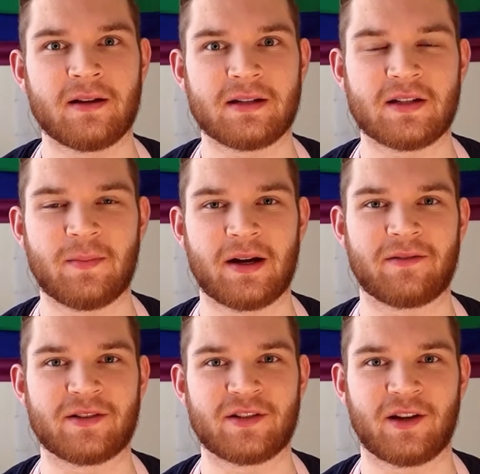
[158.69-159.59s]

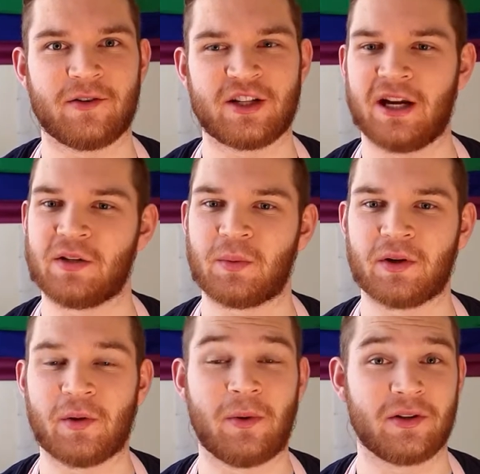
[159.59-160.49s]
disappearance to go change
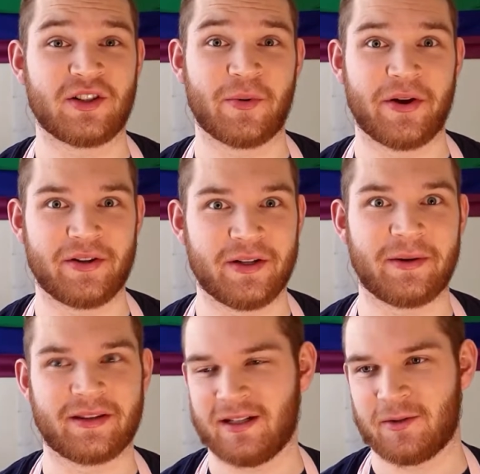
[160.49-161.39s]
what you're watching while you're
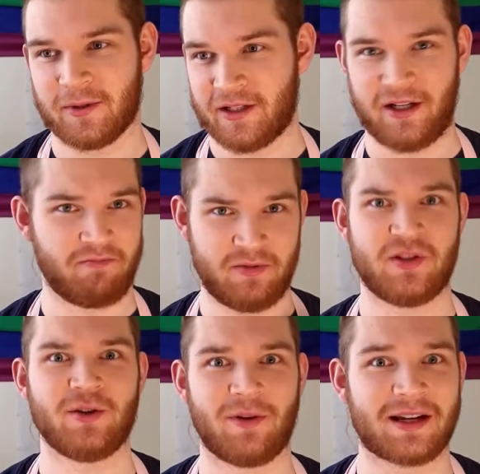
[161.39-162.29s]
doing this, which I
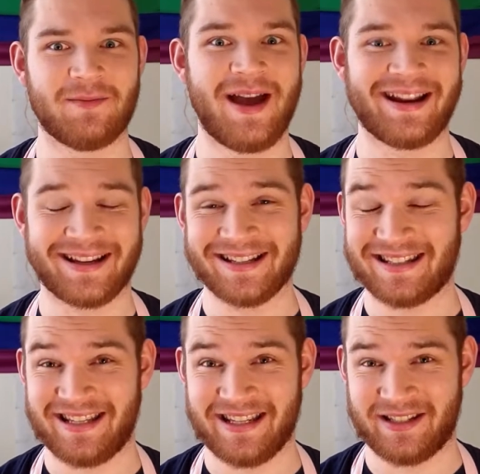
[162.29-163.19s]
do recommend because
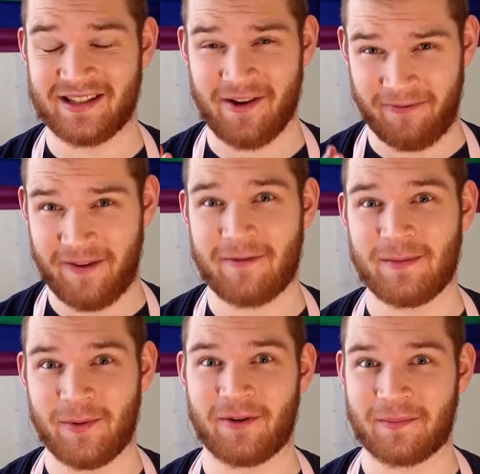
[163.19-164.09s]
this is a very
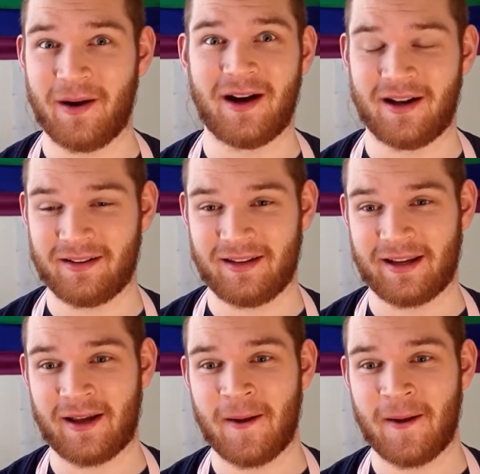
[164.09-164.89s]
boring part. Like